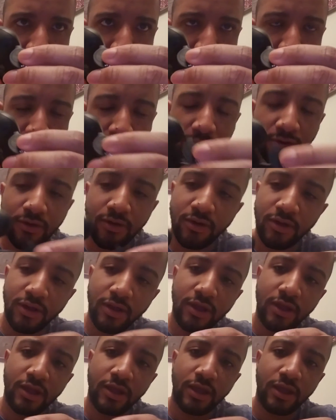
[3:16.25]
here
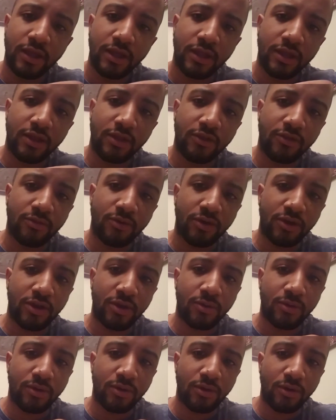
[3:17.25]
is where
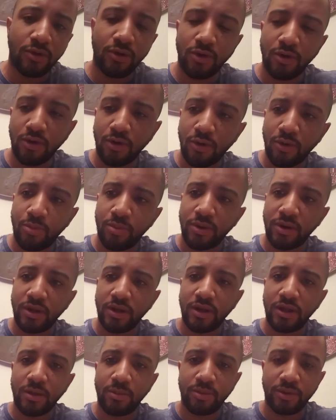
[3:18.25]
you would open
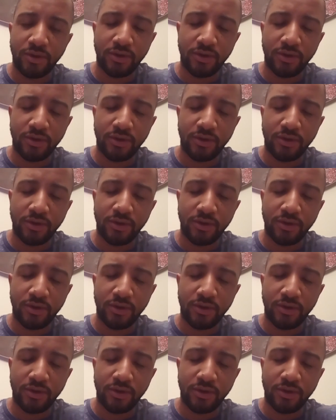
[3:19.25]
it up.